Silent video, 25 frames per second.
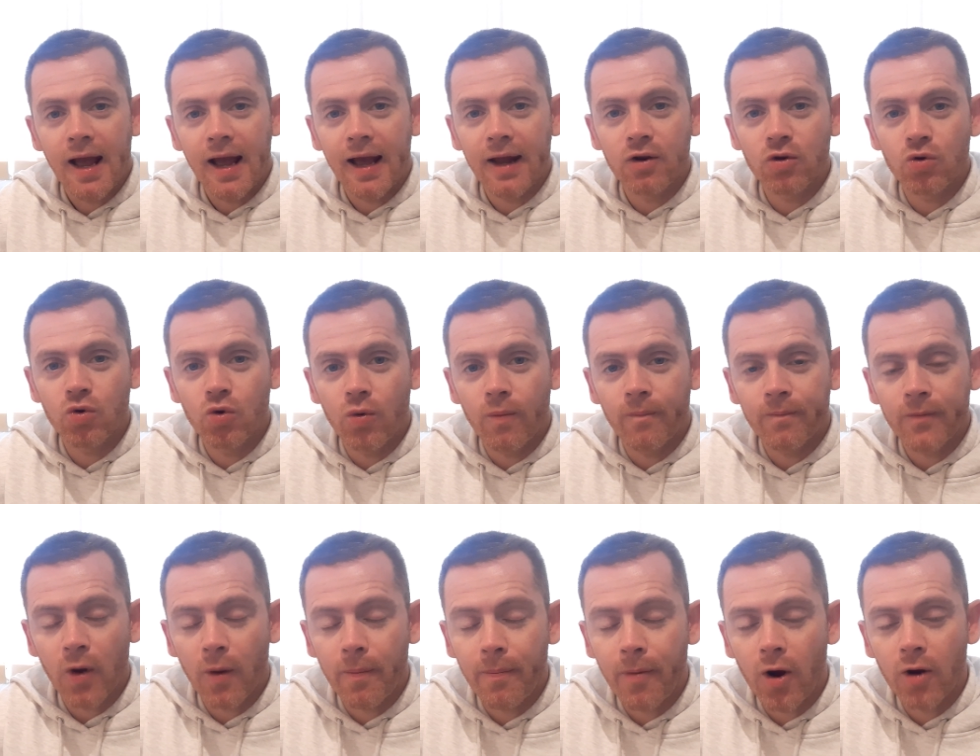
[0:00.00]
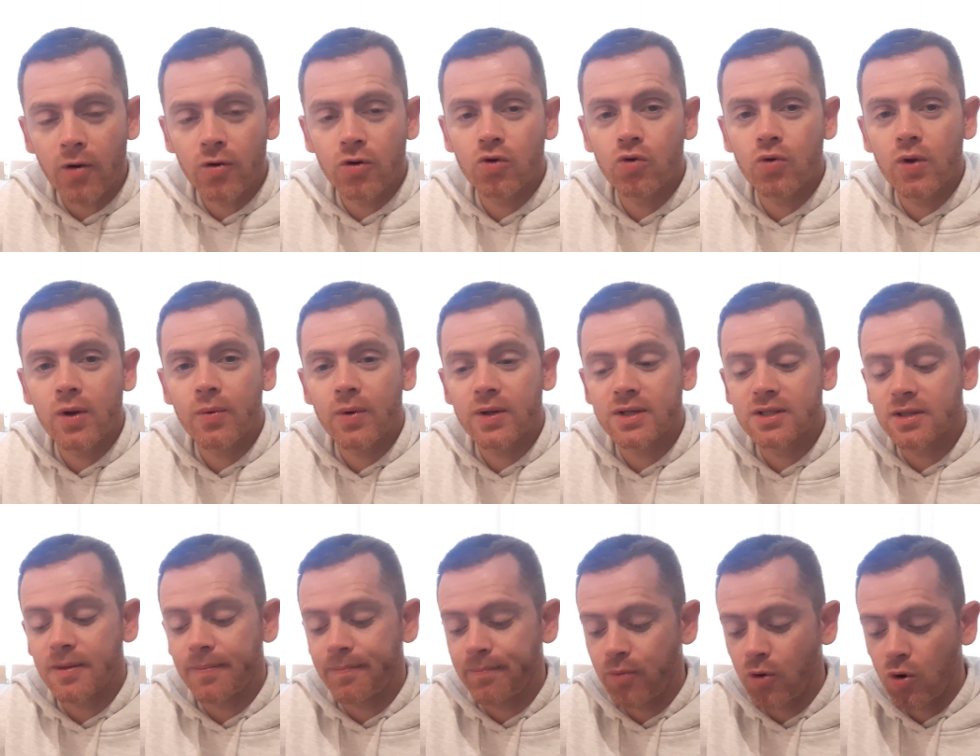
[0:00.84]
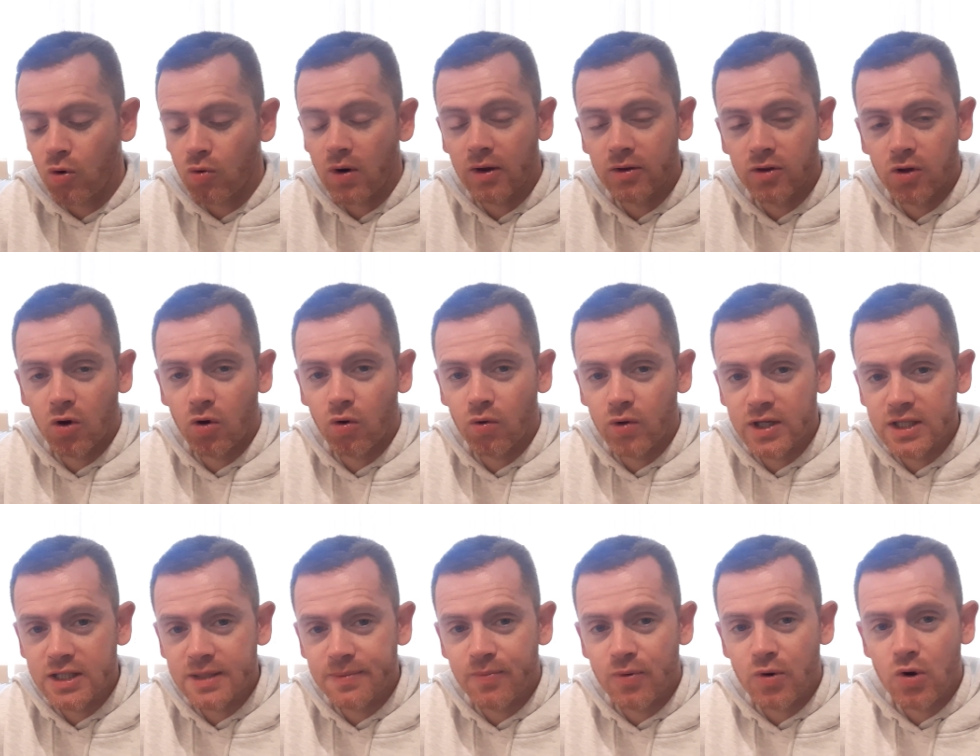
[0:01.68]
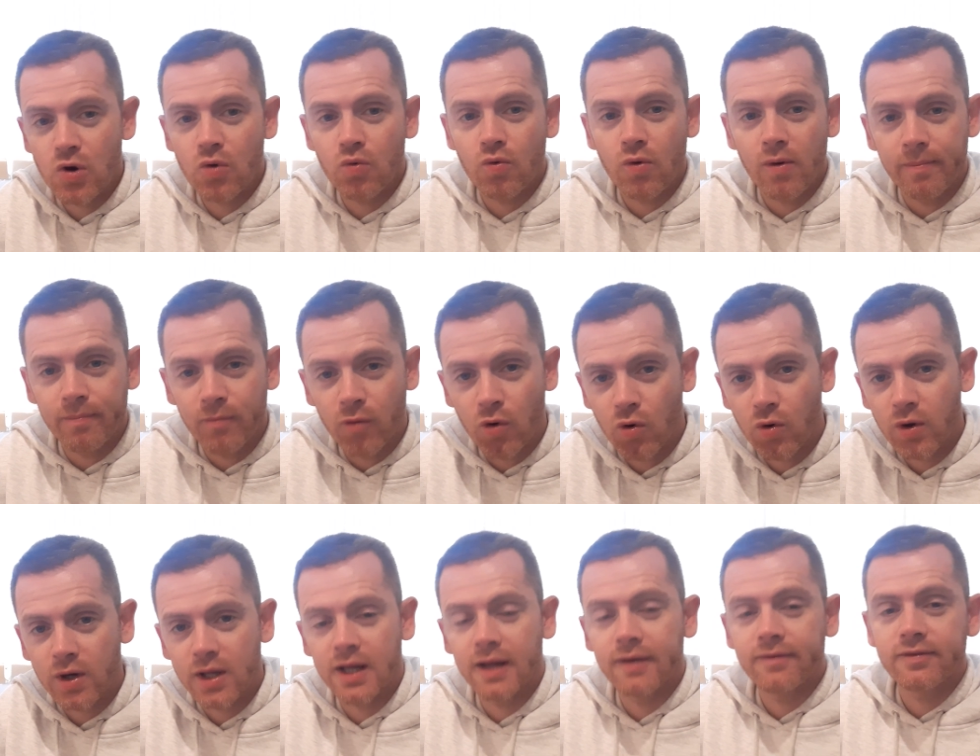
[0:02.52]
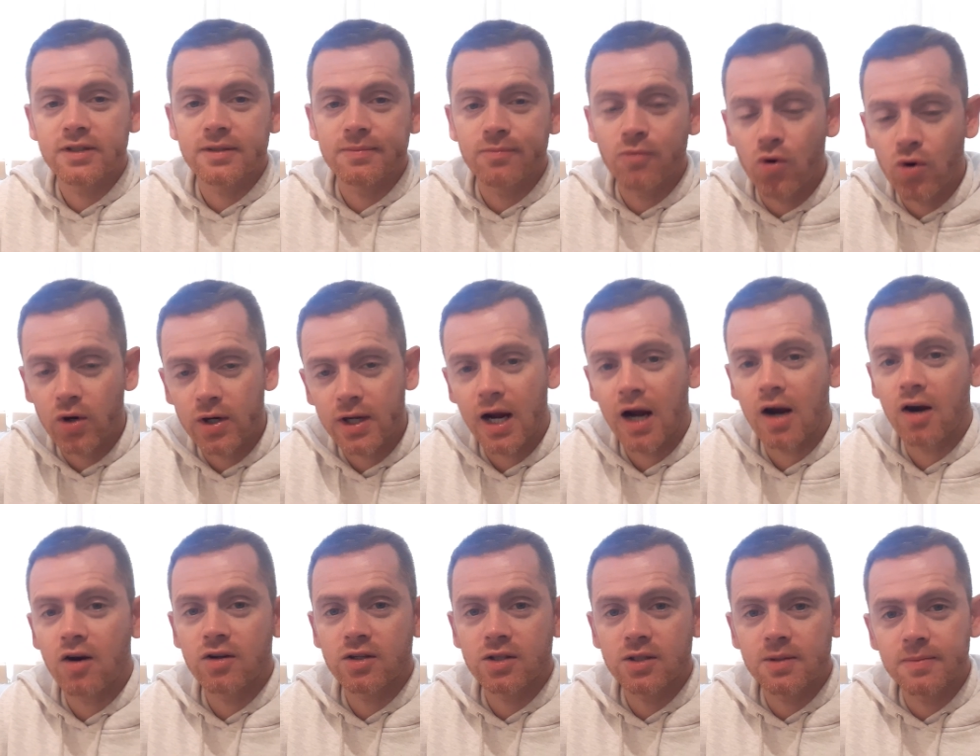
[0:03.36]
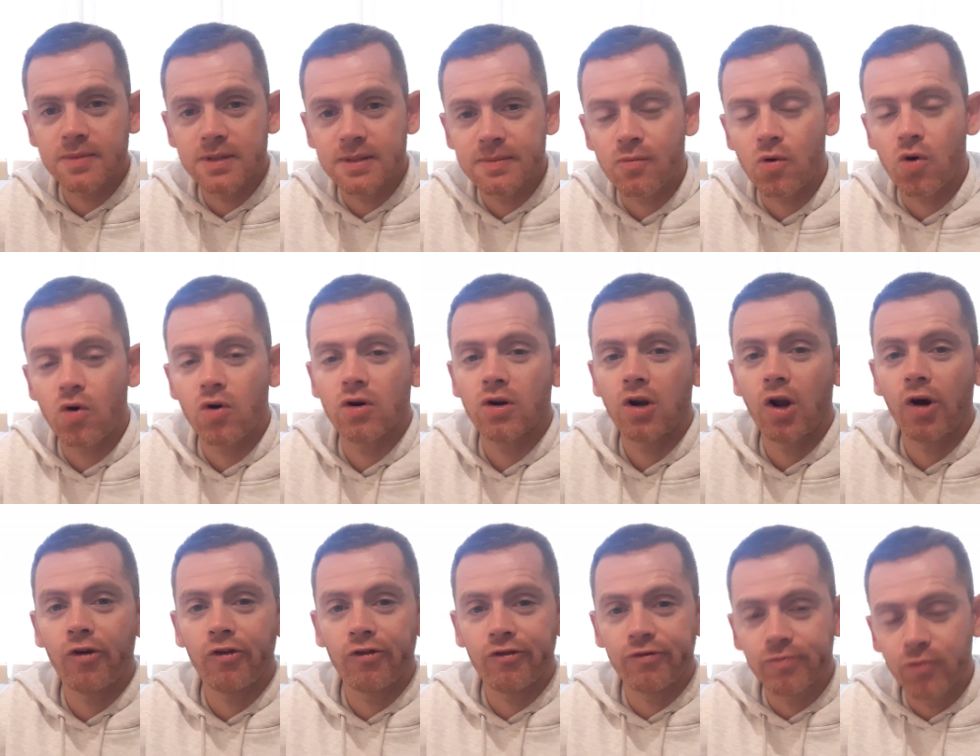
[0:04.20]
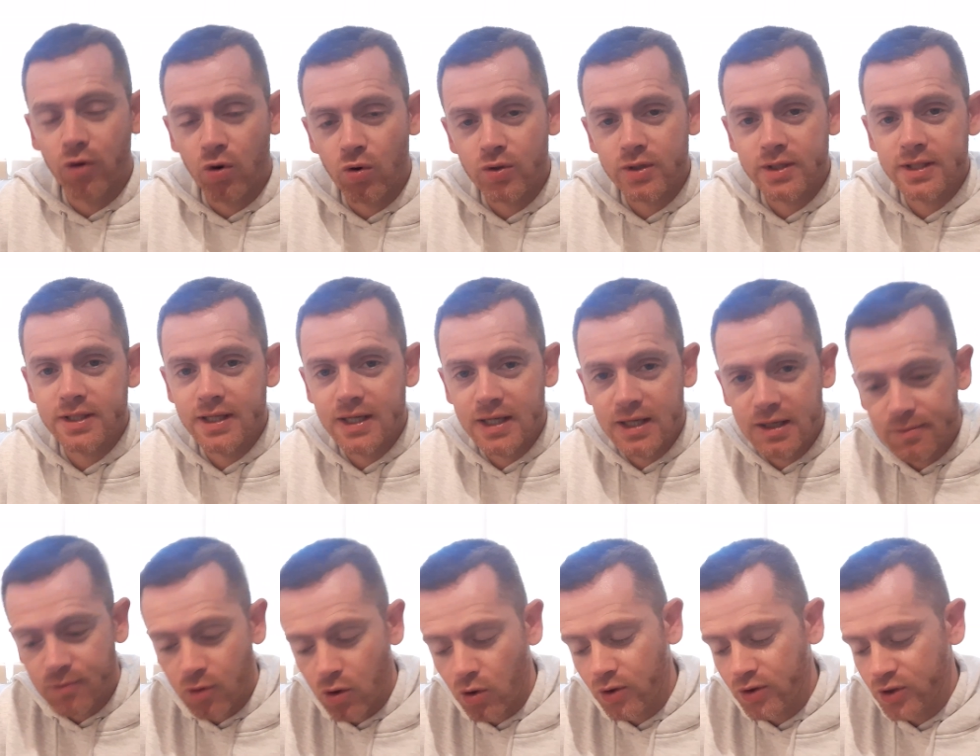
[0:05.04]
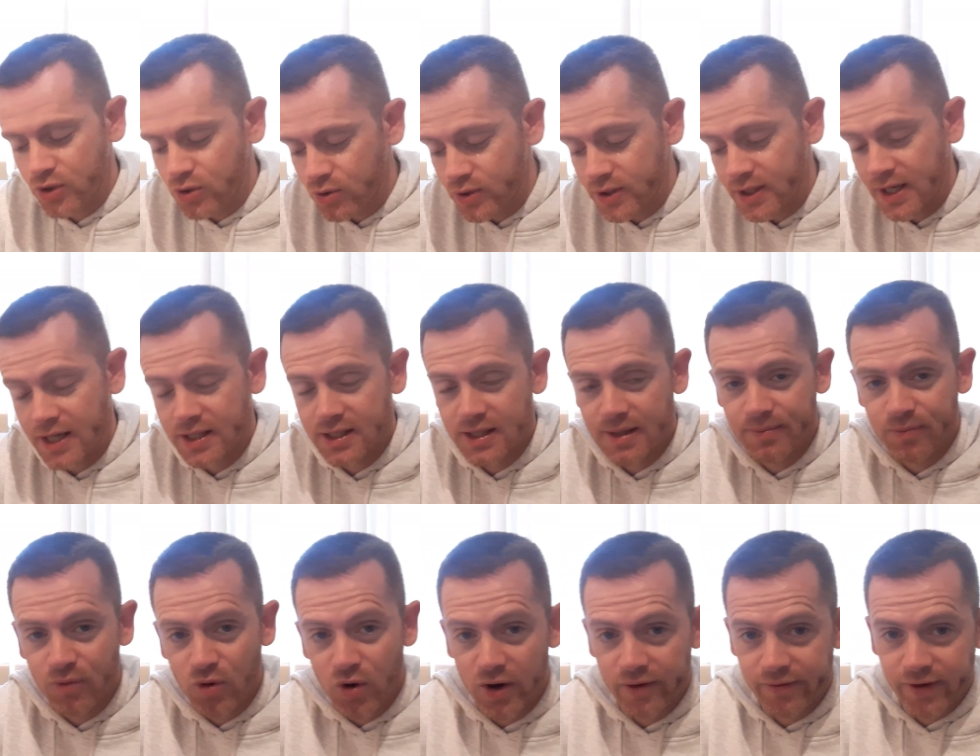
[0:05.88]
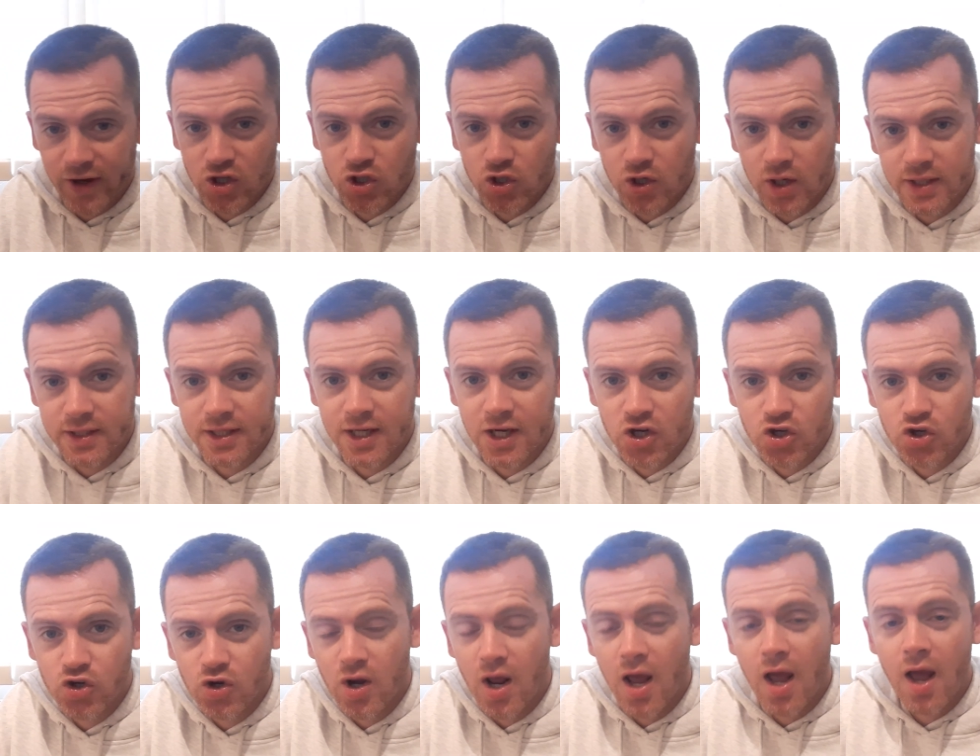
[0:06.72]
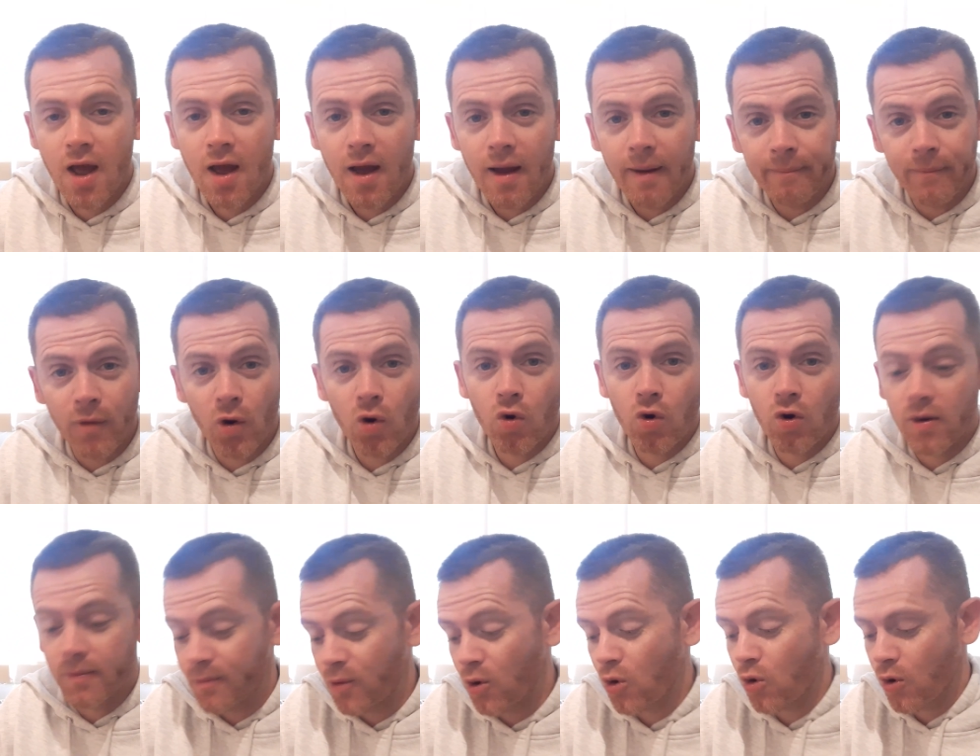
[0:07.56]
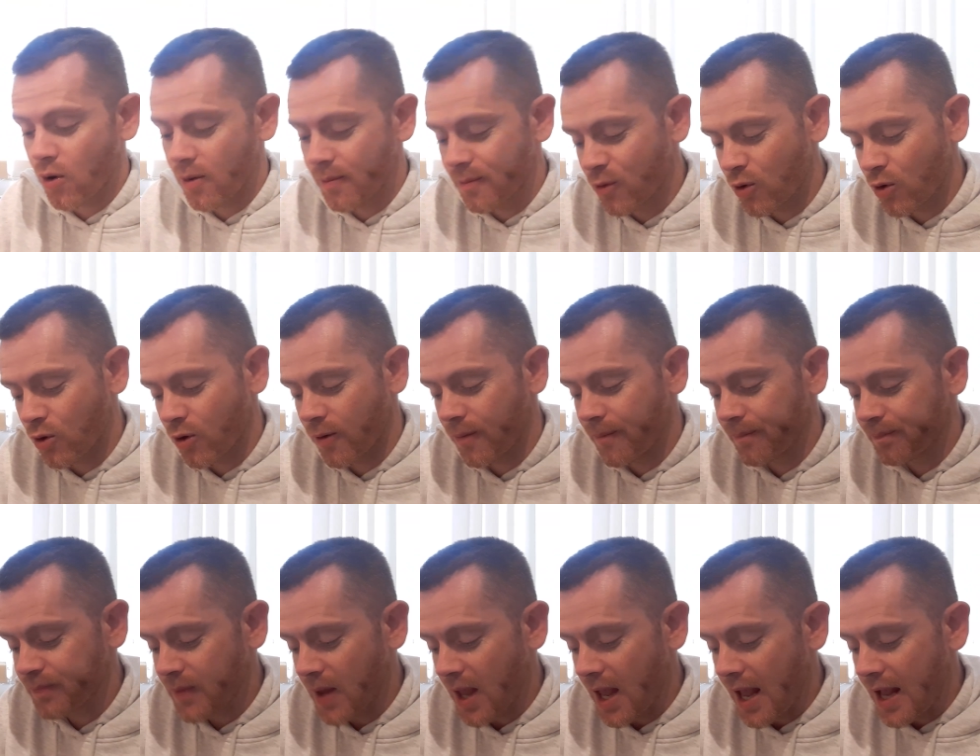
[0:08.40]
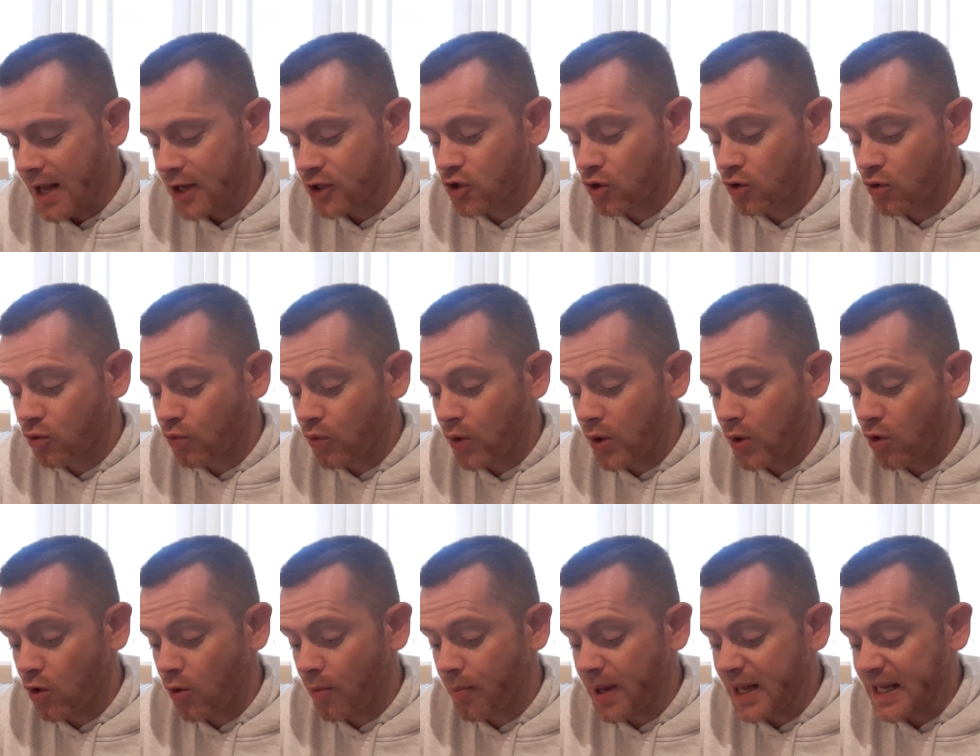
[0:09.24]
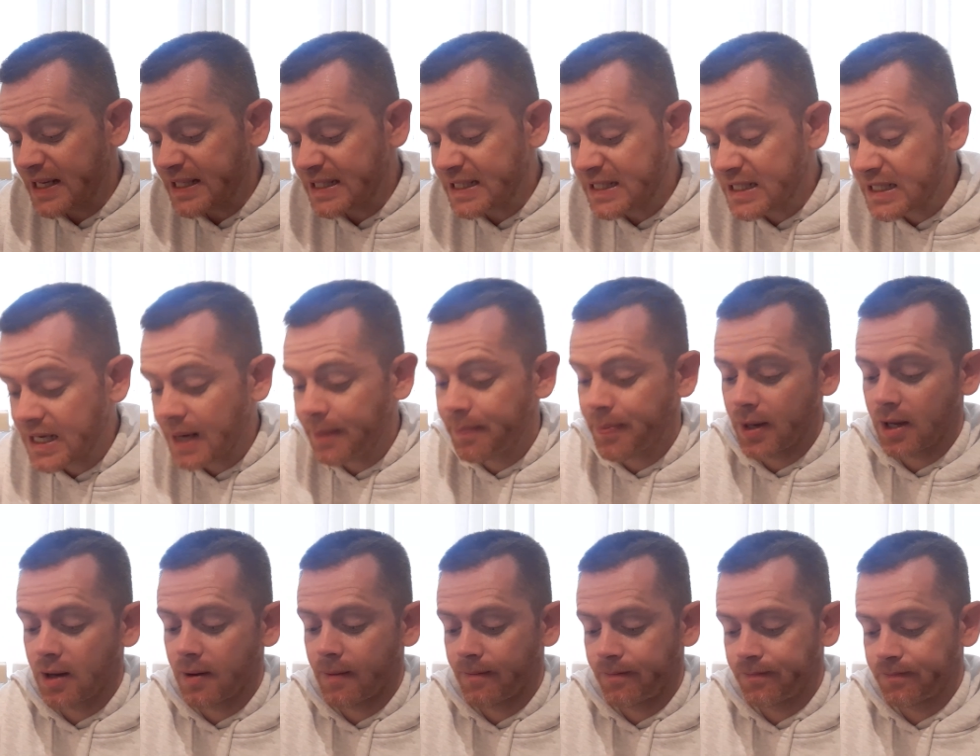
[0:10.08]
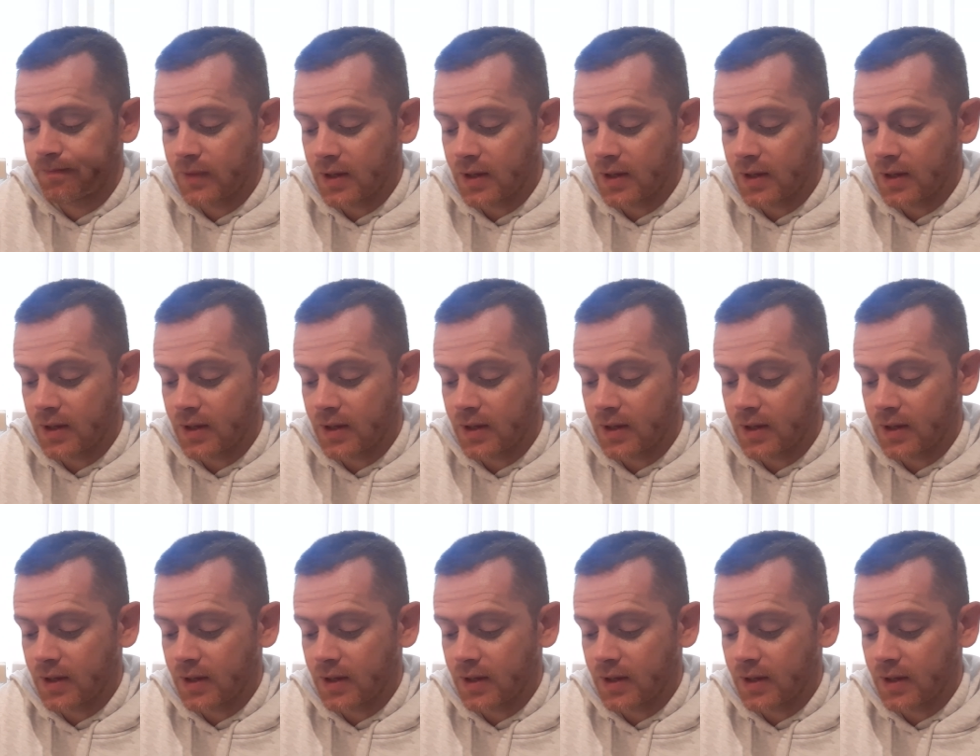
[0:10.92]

and who upon whom He wants to pour out the Holy Spirit with more gifts, more charisms, more love, more zeal, more enthusiasm, more evangelization, more. So that we will be skipping,